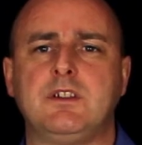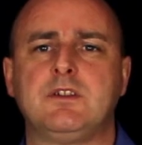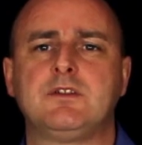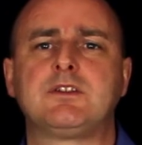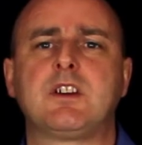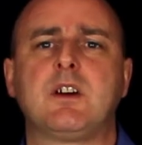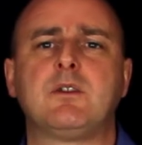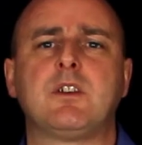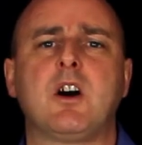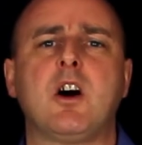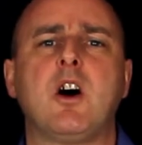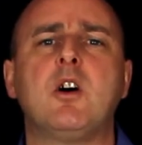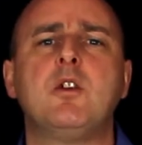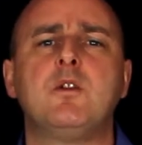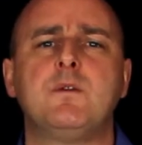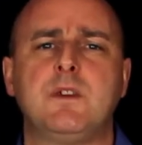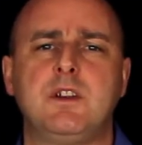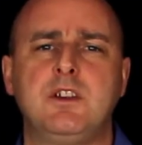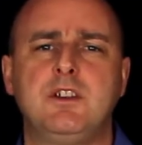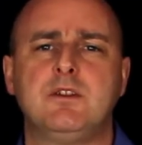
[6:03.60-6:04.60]
you don't
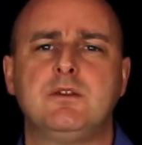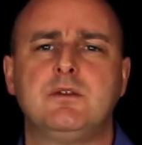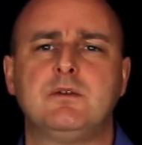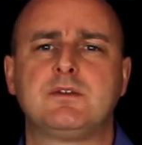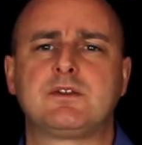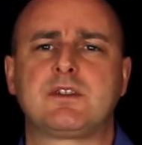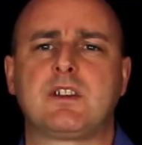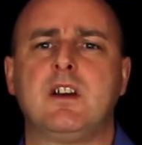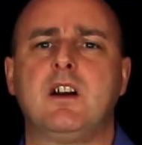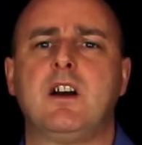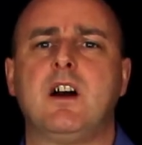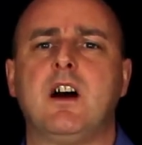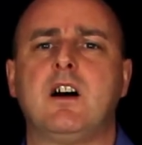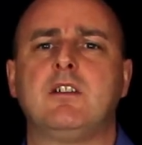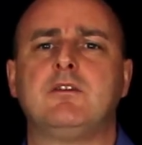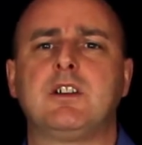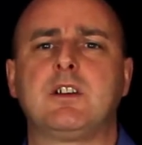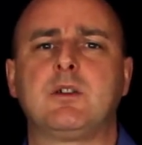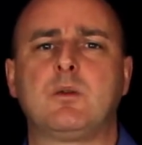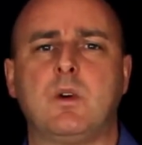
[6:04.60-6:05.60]
overuse a
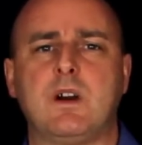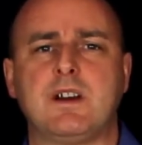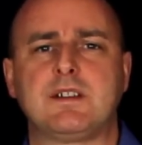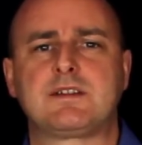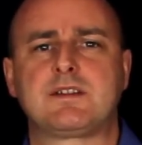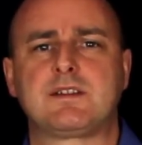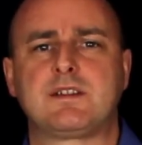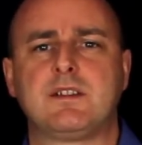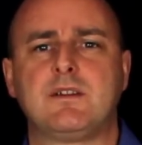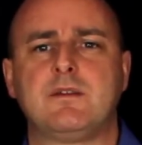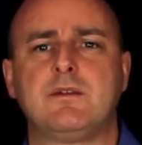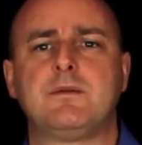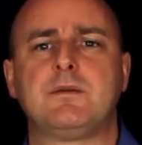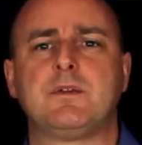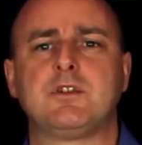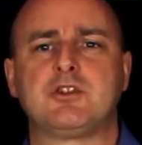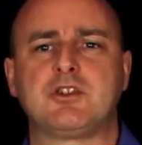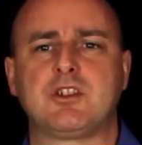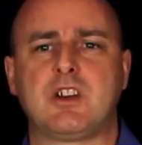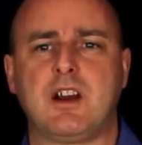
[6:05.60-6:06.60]
request
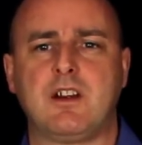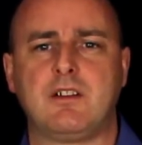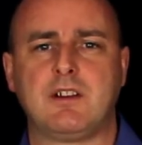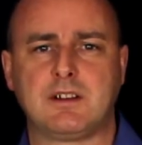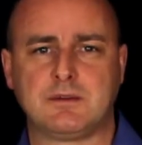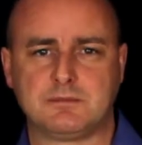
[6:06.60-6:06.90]
for sharing.